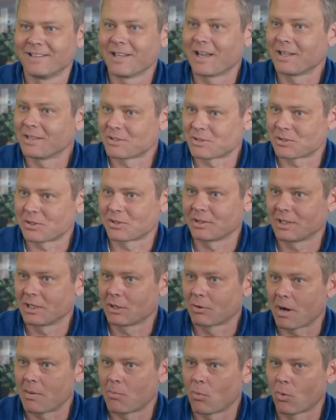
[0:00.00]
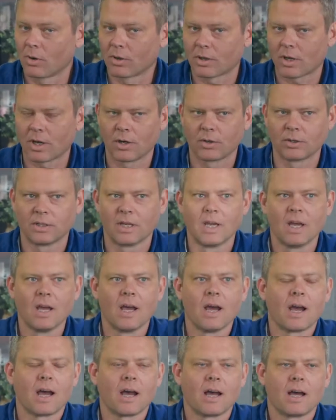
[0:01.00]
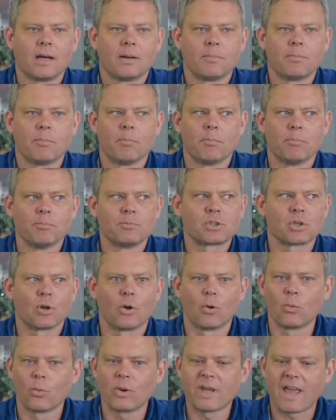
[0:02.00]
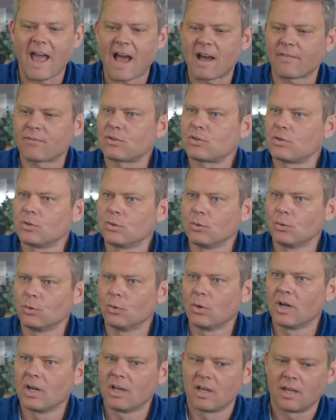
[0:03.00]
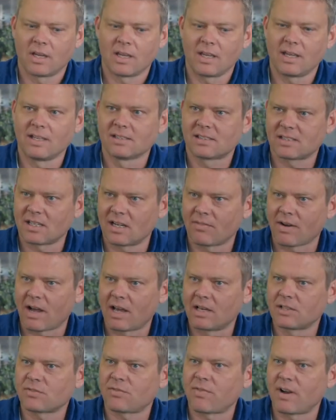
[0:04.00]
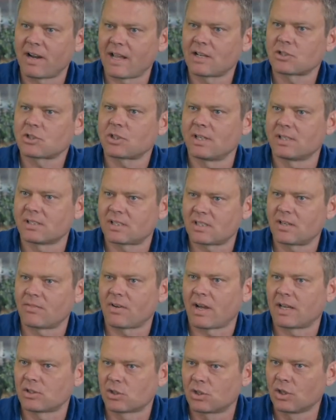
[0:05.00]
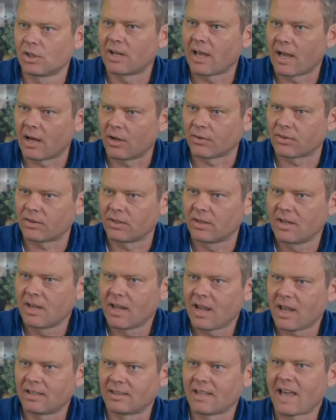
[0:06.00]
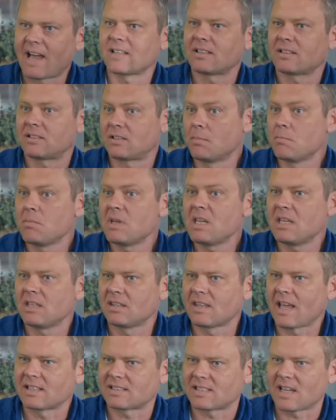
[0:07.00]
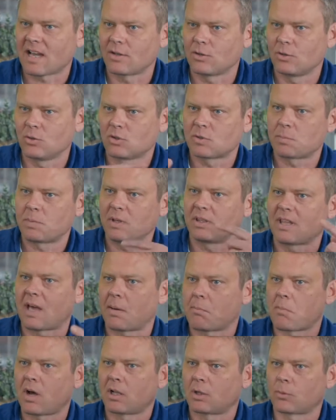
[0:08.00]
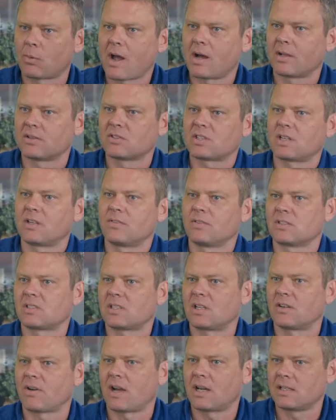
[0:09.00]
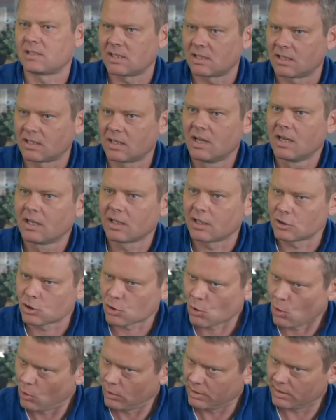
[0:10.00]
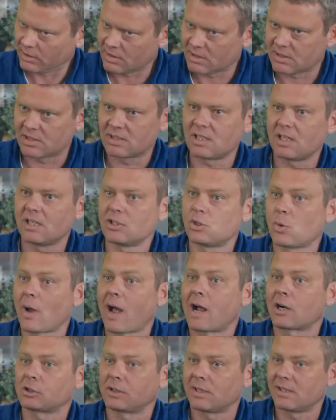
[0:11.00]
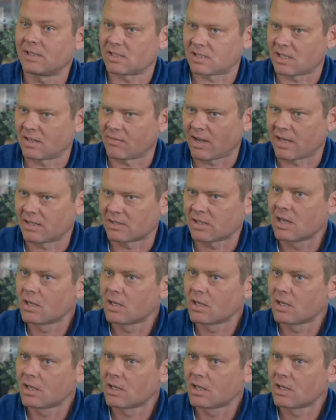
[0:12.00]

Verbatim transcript: not necessarily a great moral code. Um, so we have to incentivize, financially incentivize good health. And that, to right. me, that's how you spin that model around. Instead of incentivizing controlling the disease, you actually incentivize